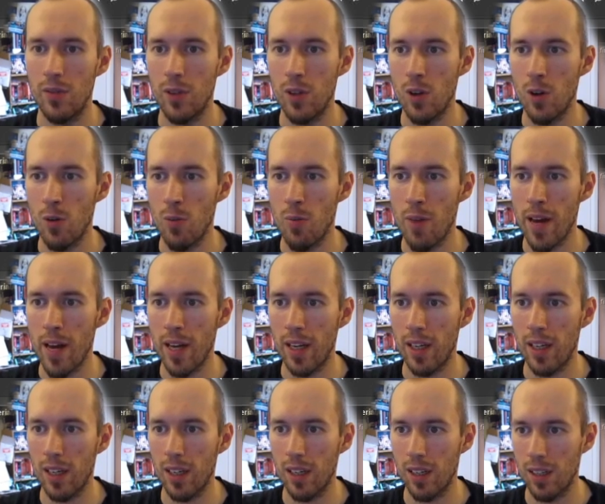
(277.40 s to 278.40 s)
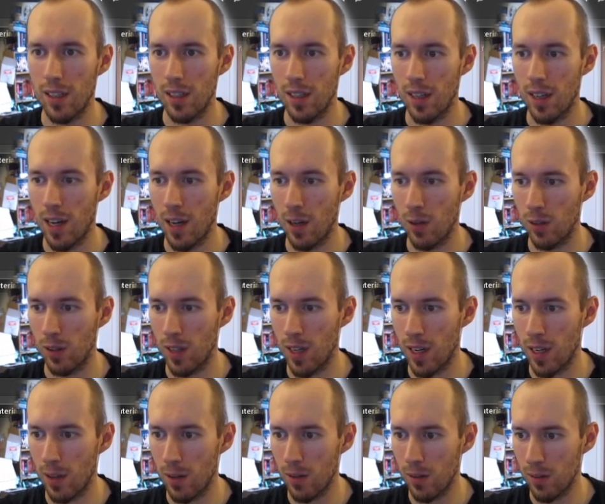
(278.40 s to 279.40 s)
you go back out
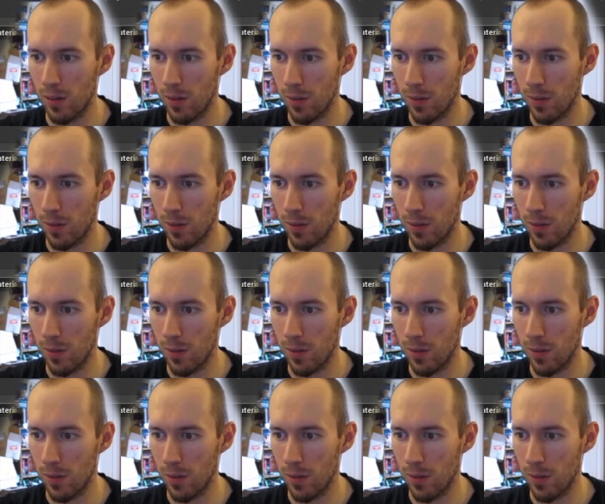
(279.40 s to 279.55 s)
now